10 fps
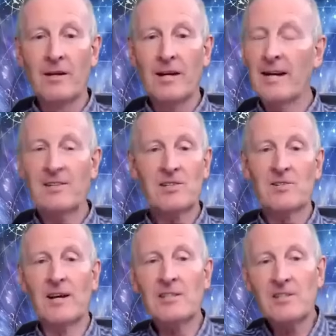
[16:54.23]
And it's
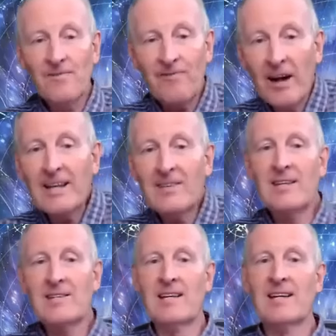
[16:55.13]
it's funny
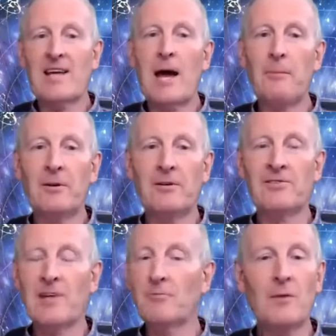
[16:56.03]
these things happen.
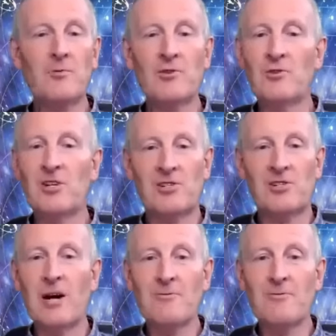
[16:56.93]
Sometimes you just
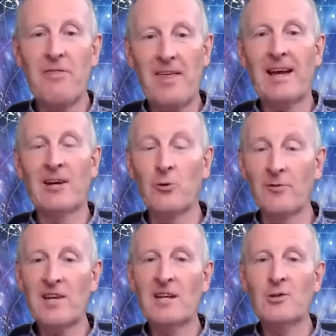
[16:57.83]
don't think, and all of a
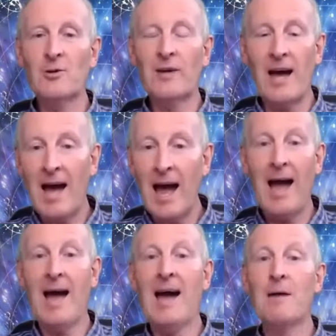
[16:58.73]
sudden you get a
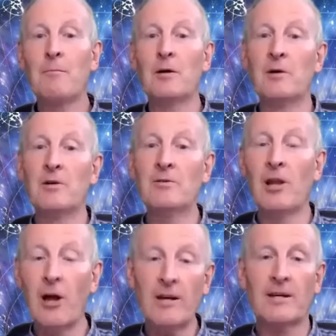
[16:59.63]
ha ha moment. The
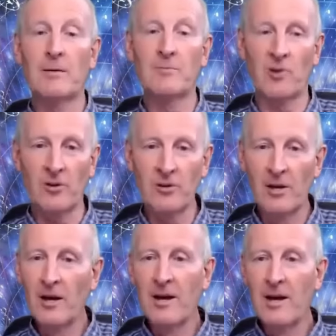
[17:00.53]
light comes on,
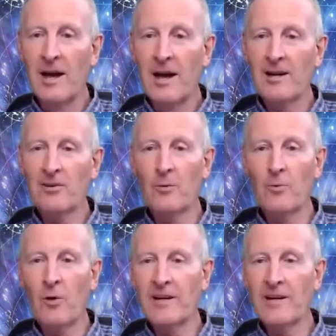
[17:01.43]
and you thought,
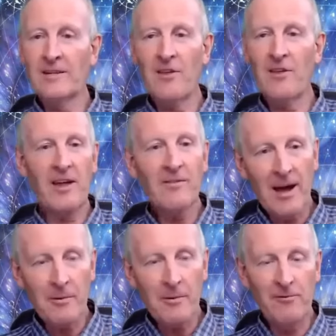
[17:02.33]
why didn't I think of
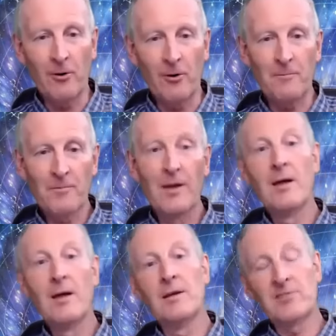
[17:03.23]
that before?
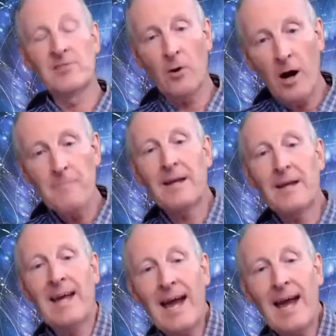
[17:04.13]
So I
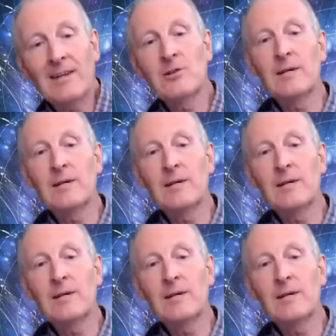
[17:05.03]
began to